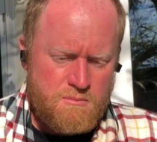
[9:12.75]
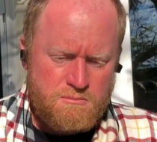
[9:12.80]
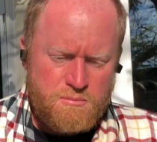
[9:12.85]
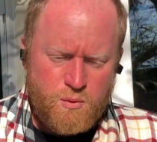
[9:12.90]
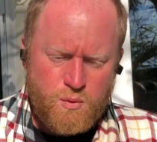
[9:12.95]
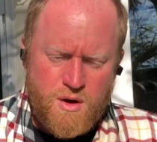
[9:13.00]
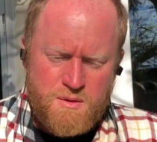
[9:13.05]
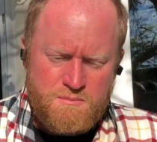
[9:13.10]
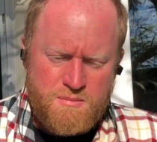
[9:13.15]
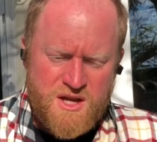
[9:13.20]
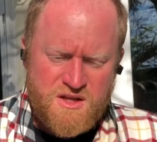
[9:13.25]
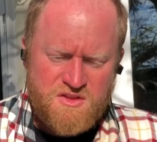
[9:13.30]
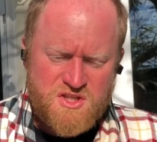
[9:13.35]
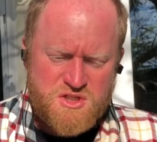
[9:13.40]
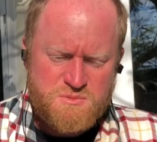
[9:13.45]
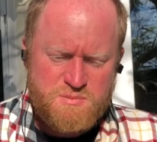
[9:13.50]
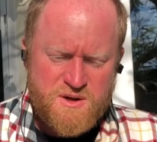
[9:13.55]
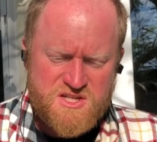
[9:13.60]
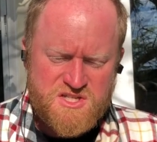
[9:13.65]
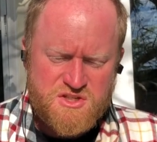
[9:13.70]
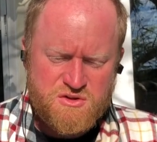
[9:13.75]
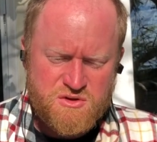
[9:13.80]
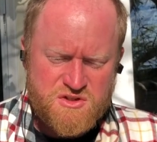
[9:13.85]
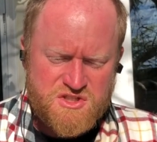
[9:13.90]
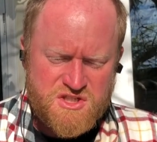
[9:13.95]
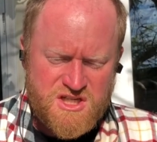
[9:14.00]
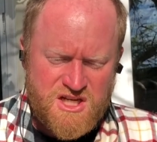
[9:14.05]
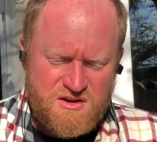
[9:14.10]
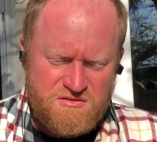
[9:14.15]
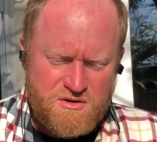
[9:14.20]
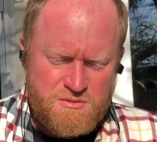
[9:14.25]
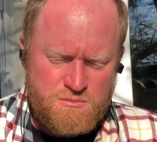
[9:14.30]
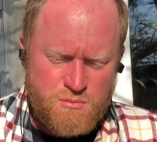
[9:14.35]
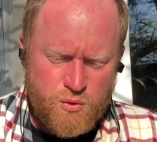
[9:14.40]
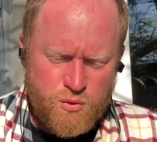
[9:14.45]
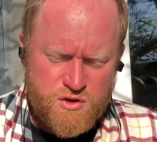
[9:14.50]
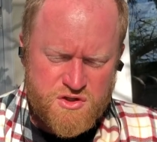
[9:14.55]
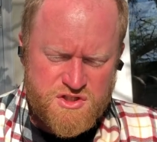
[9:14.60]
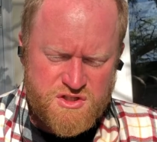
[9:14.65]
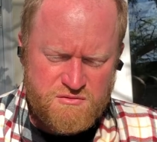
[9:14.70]
But what made this pestilence even
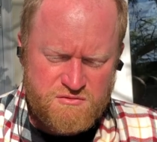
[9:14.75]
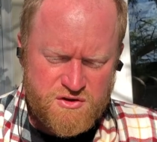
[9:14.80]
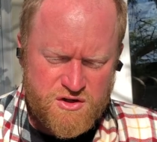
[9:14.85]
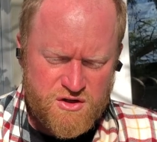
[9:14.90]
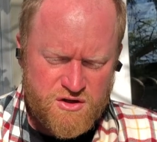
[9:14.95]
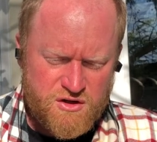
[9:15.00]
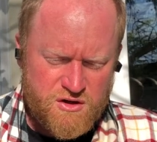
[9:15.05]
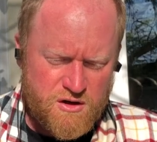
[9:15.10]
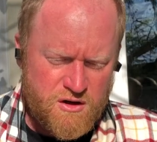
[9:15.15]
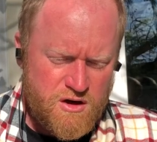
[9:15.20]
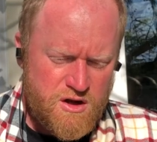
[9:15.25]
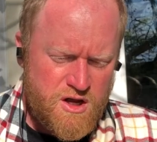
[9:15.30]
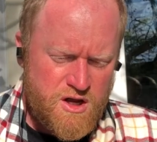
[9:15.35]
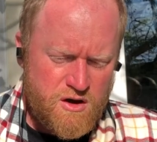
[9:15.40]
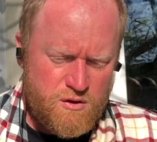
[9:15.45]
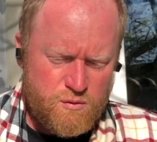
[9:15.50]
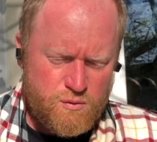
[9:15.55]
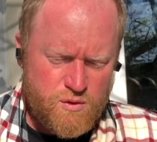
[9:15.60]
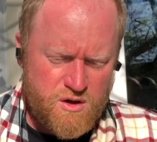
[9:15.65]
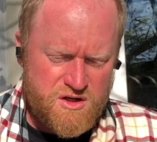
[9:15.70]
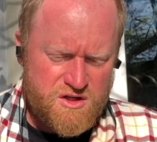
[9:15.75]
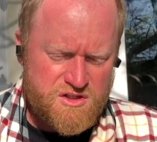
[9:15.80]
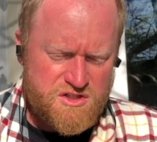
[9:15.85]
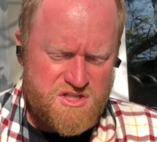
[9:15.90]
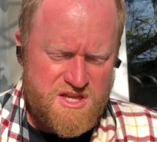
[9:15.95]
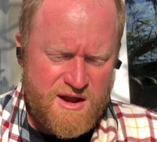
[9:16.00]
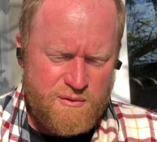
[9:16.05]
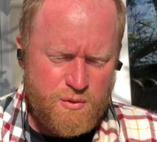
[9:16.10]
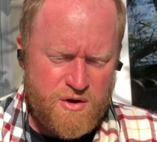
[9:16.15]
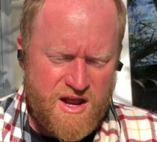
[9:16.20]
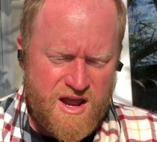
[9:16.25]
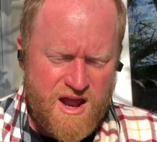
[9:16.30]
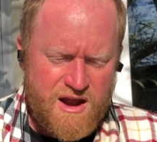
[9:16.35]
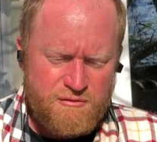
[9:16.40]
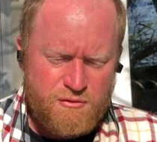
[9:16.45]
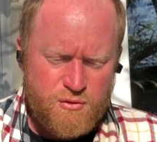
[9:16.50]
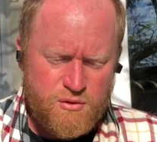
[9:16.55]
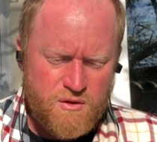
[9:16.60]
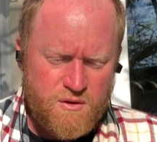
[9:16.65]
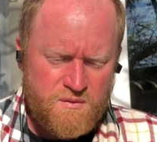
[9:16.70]
more severe was that
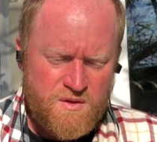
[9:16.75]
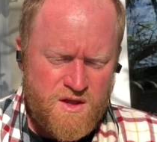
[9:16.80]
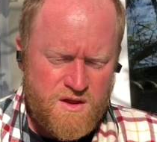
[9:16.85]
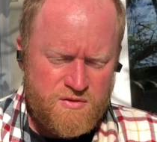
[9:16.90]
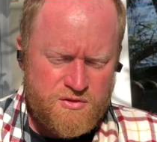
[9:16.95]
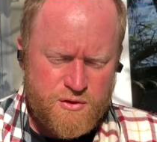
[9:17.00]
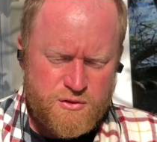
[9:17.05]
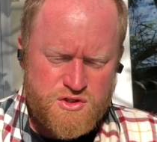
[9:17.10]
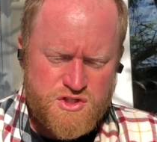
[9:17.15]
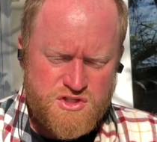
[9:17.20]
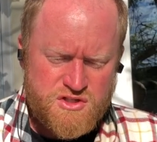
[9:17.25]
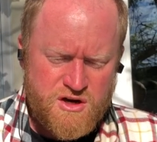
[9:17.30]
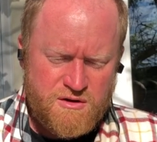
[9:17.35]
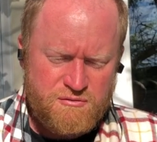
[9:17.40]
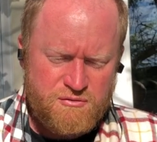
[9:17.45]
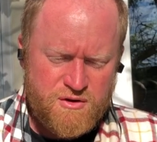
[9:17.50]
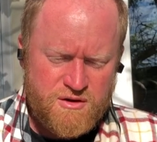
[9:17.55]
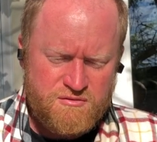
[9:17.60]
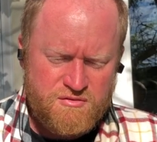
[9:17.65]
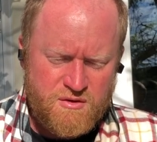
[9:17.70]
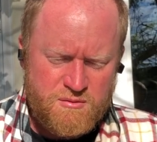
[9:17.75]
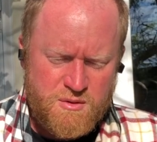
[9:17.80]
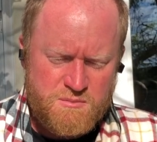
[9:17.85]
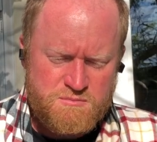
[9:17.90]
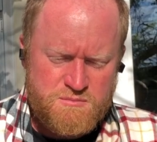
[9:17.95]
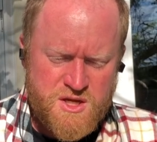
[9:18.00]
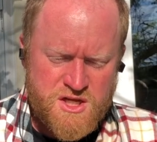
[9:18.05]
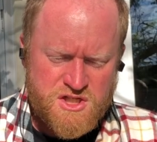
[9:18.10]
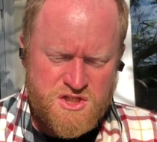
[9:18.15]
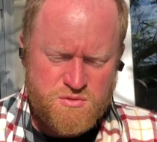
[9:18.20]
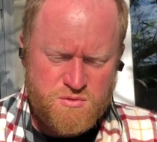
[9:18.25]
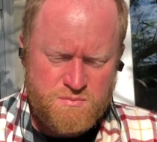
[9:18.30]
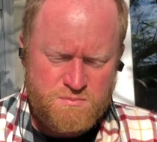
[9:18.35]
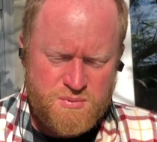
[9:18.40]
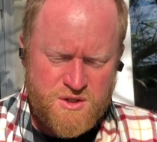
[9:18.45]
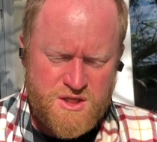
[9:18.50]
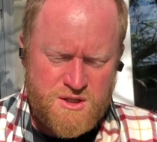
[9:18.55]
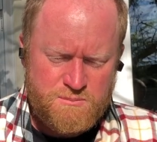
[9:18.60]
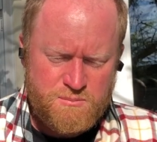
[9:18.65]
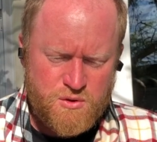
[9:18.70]
whenever those suffering from it mixed with
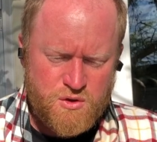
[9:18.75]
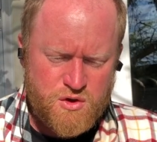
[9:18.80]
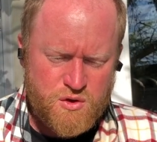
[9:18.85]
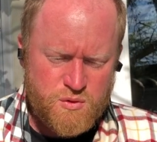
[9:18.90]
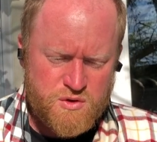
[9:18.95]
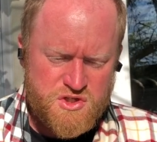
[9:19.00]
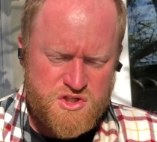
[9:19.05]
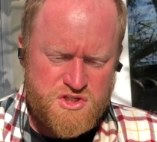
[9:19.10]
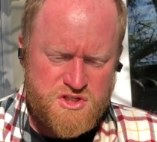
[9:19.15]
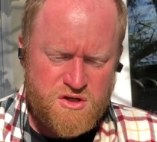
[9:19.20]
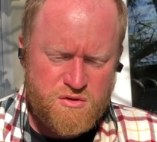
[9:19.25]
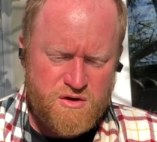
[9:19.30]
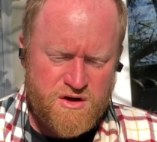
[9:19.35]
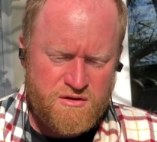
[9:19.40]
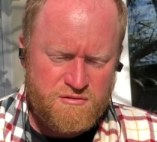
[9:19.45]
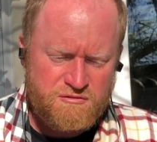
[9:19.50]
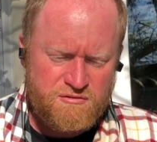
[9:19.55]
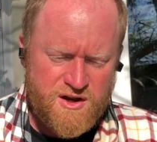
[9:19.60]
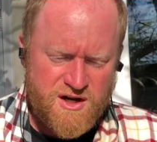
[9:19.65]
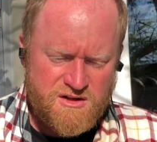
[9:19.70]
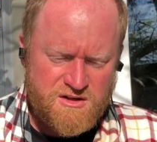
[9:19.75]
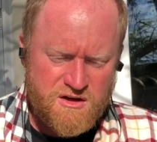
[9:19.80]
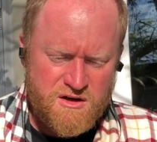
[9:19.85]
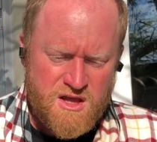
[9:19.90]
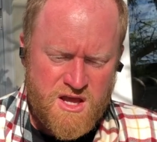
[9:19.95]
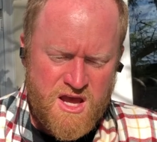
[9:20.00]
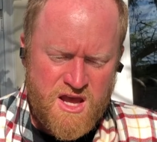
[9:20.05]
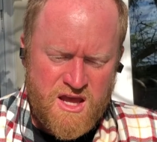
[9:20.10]
people who were still unaffected,